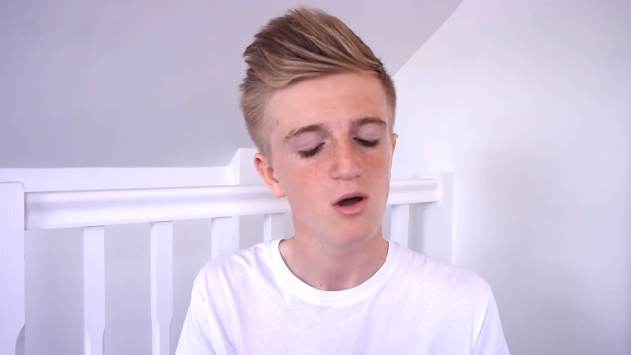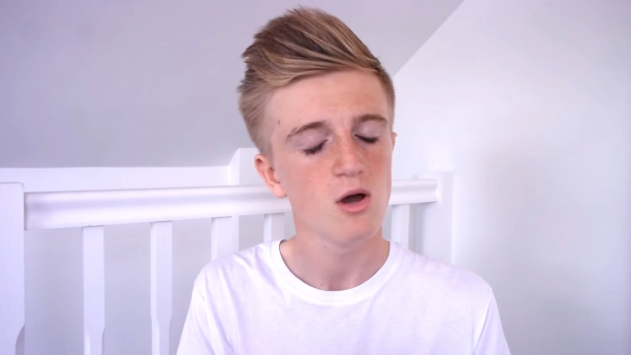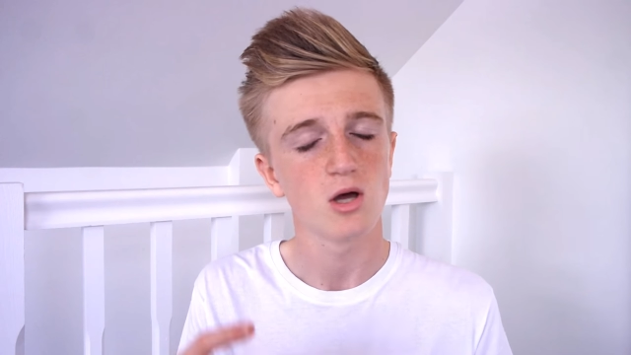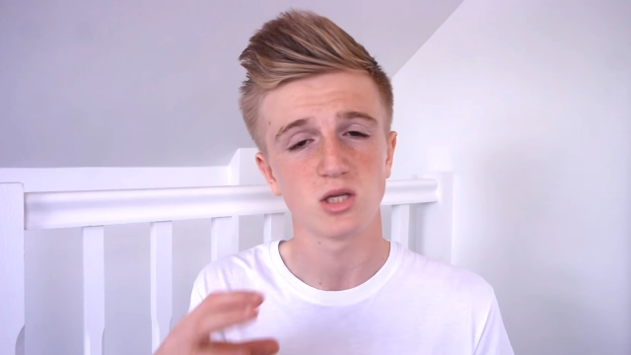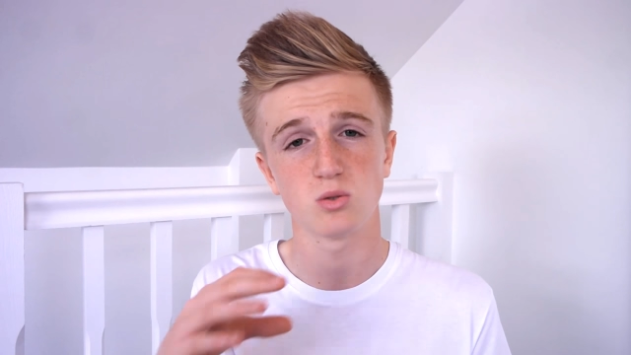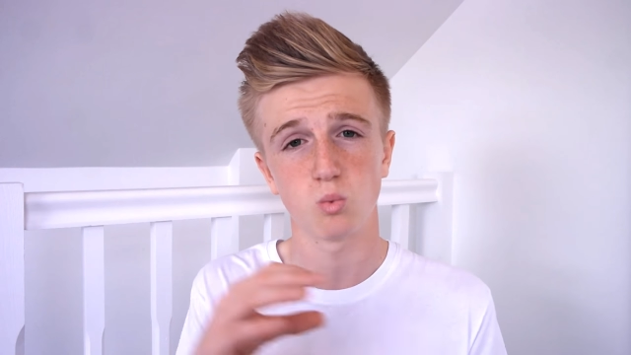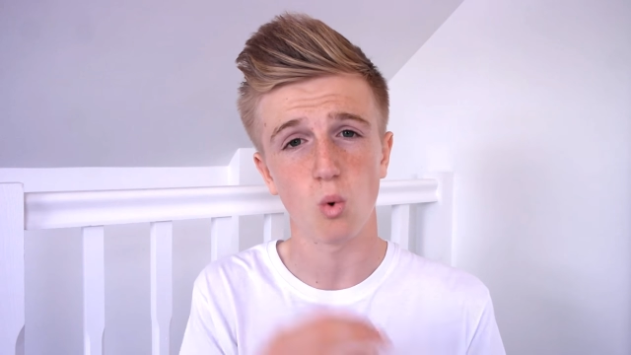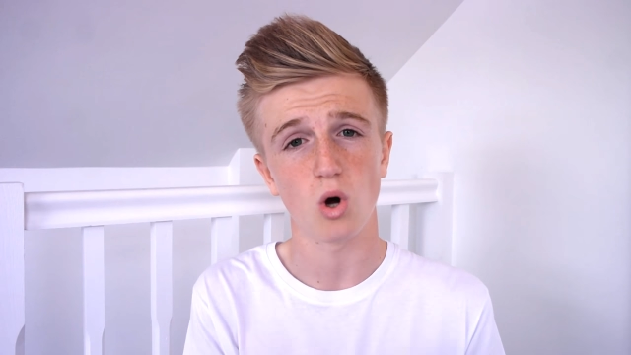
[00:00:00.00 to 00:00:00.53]

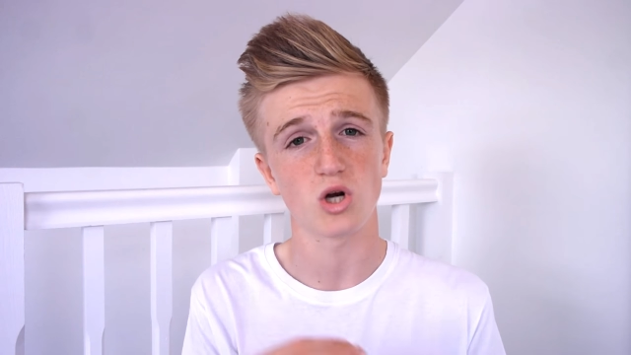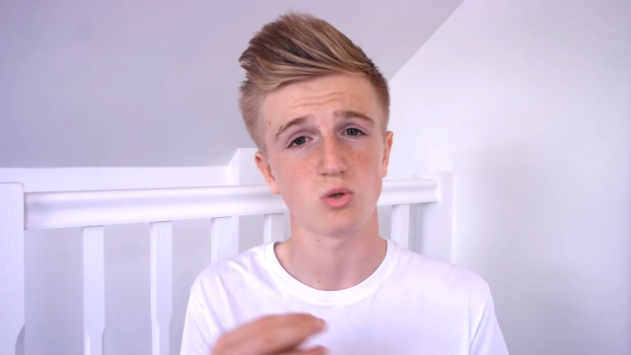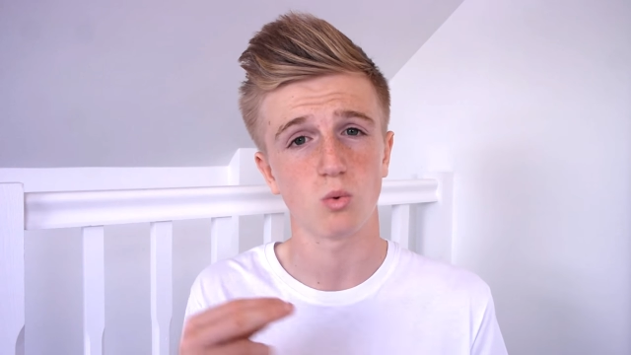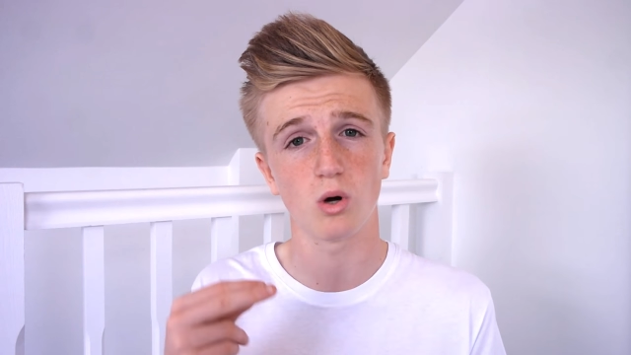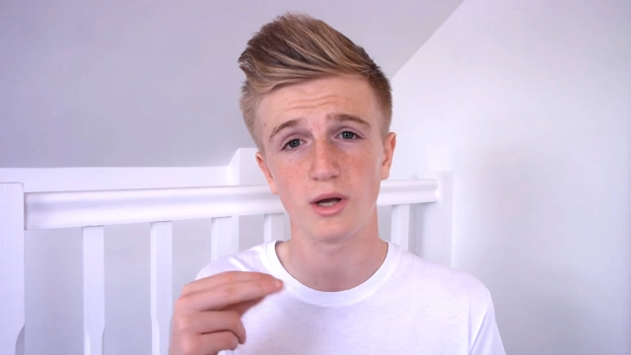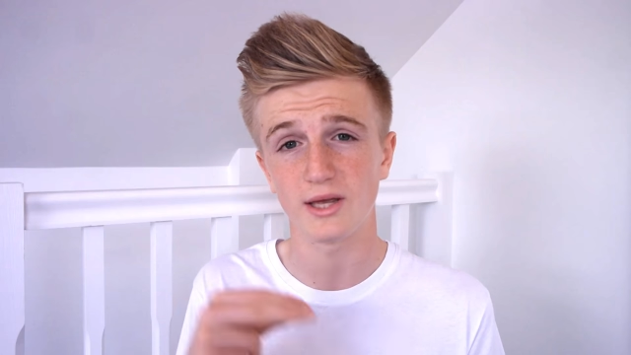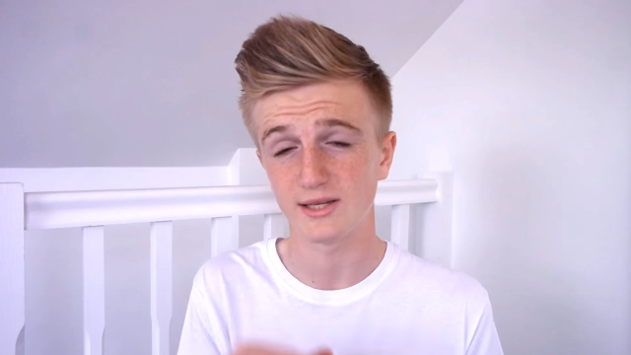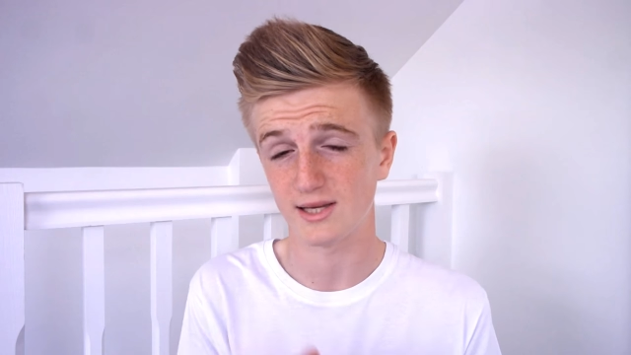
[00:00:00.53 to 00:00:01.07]
to watch what
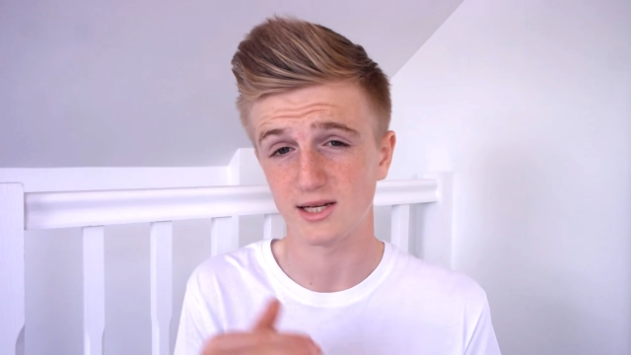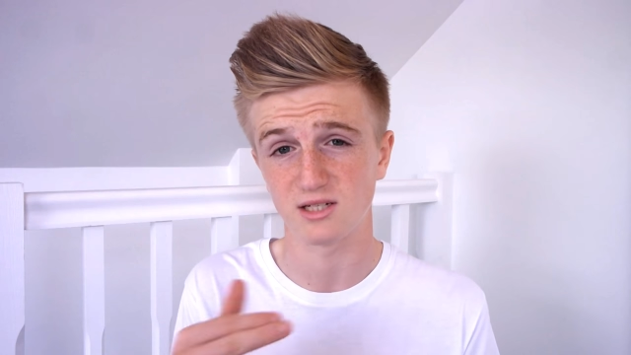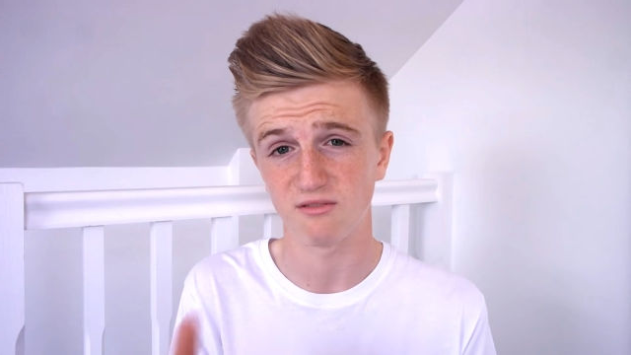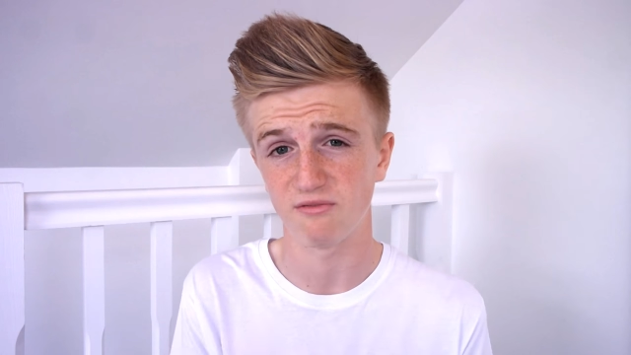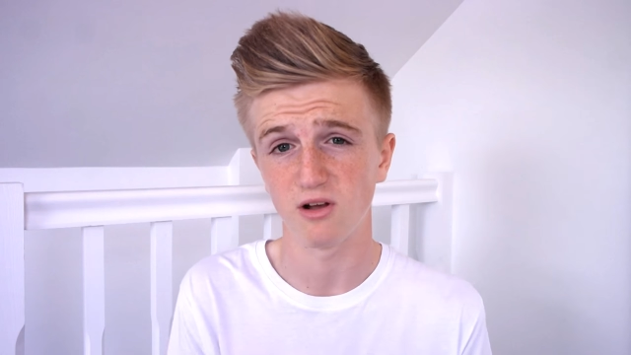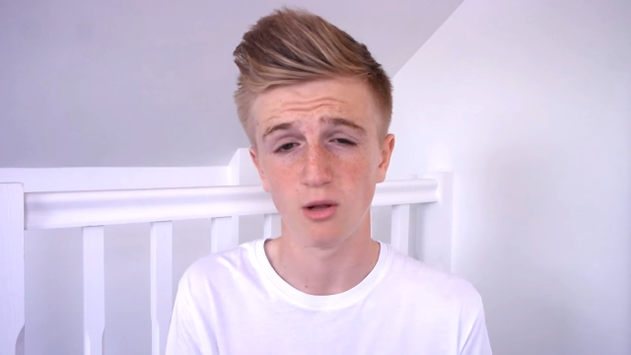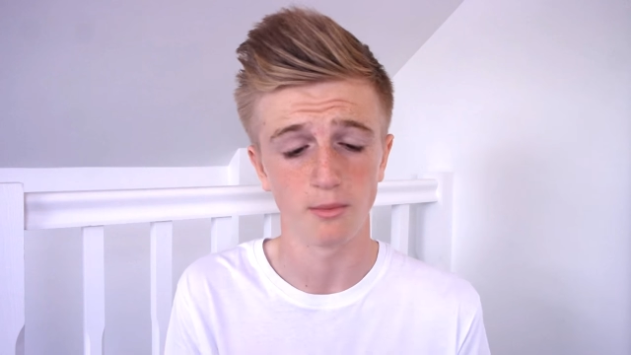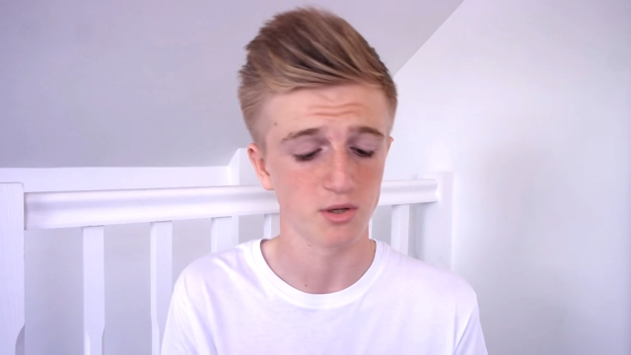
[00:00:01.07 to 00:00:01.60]
it is actually
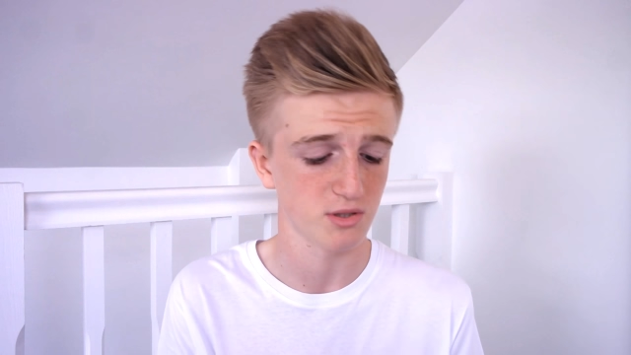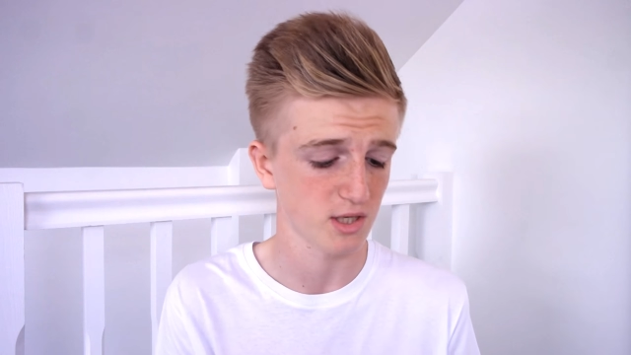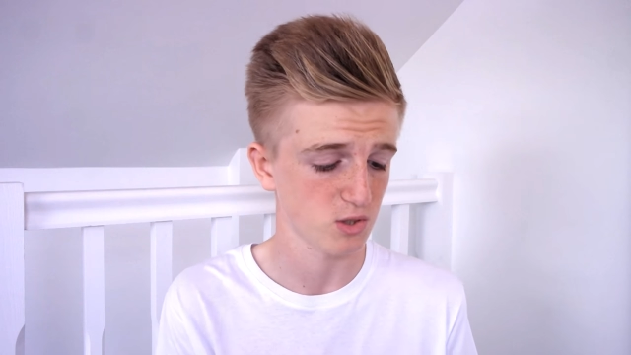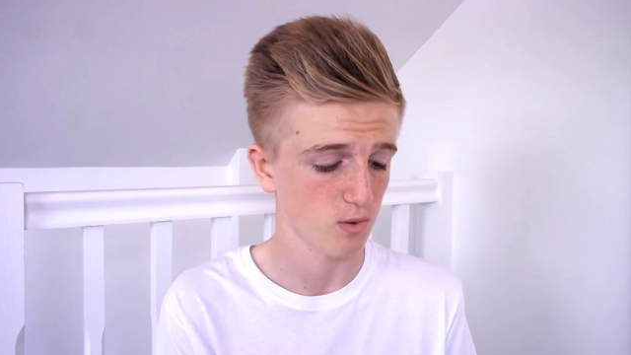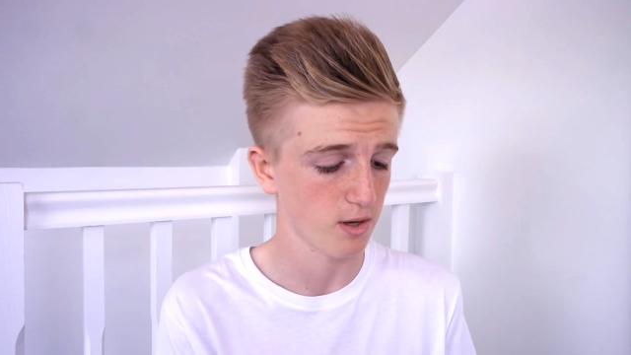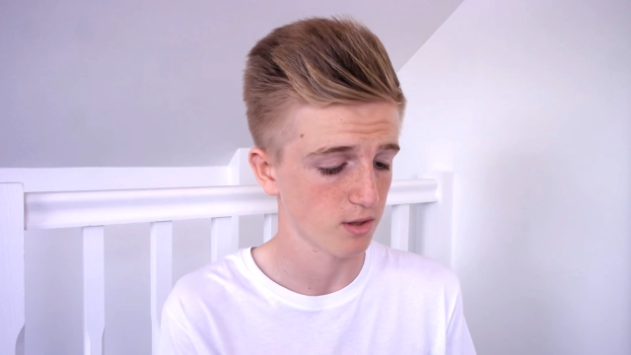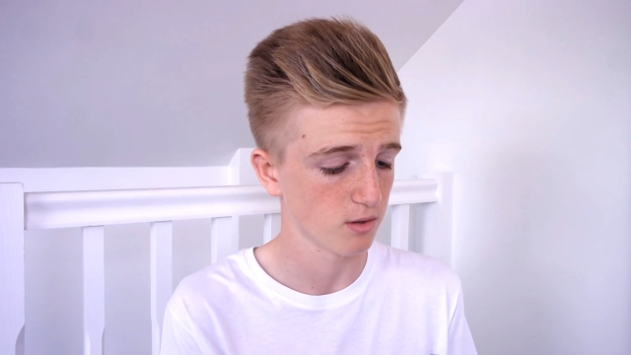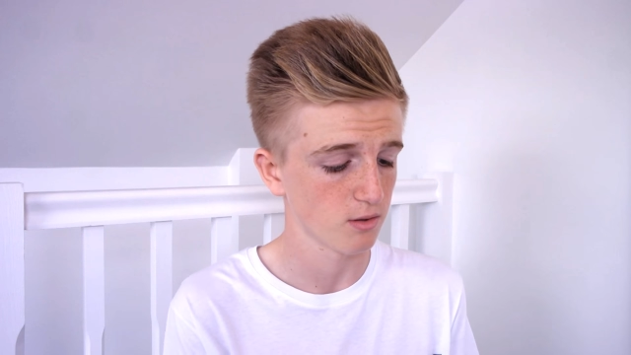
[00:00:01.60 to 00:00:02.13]
filming, so that's
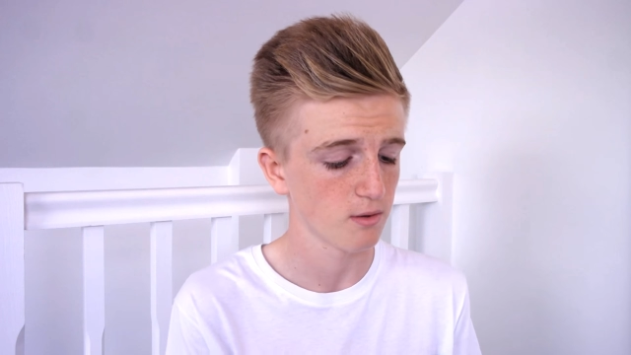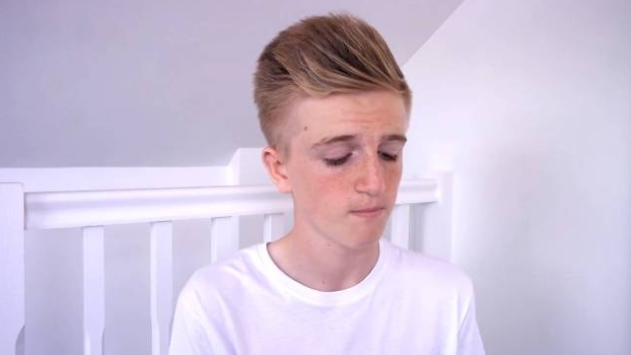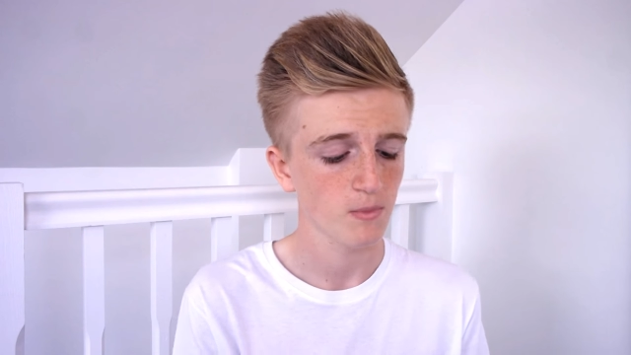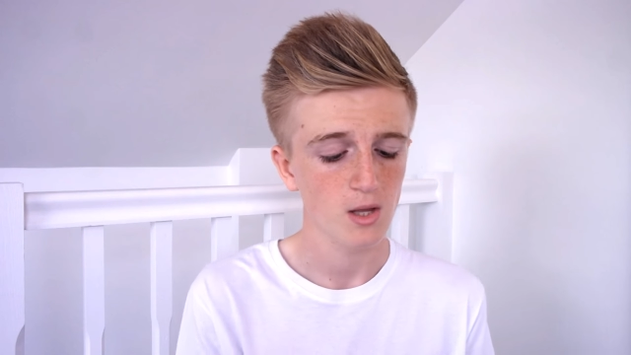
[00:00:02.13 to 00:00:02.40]
quite good.